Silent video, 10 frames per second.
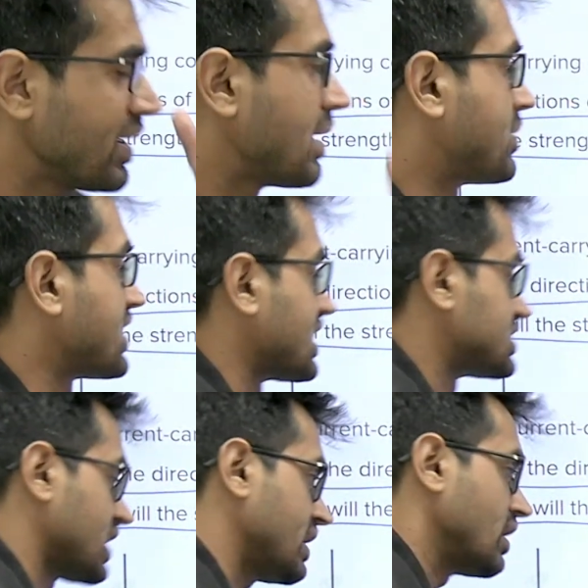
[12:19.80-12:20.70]

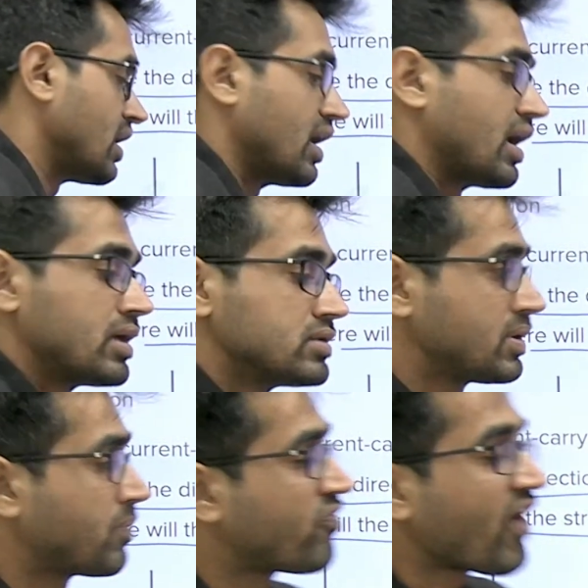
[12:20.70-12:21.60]
application. The
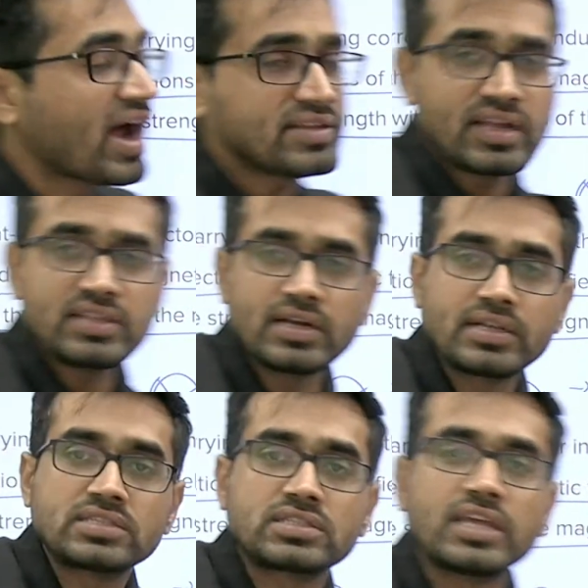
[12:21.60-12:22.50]
farther the
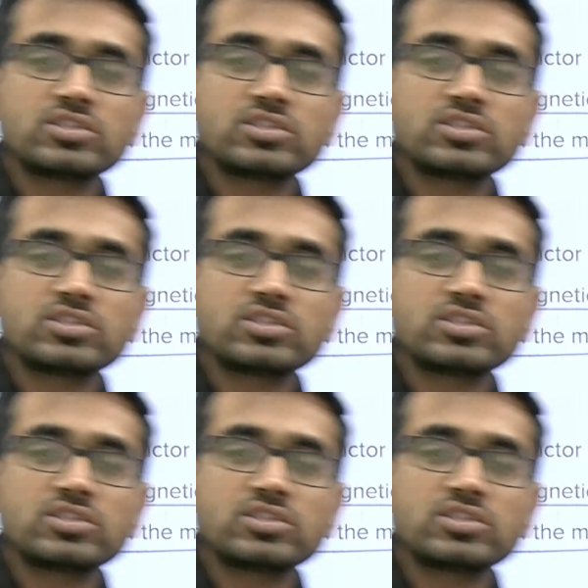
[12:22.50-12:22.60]
distance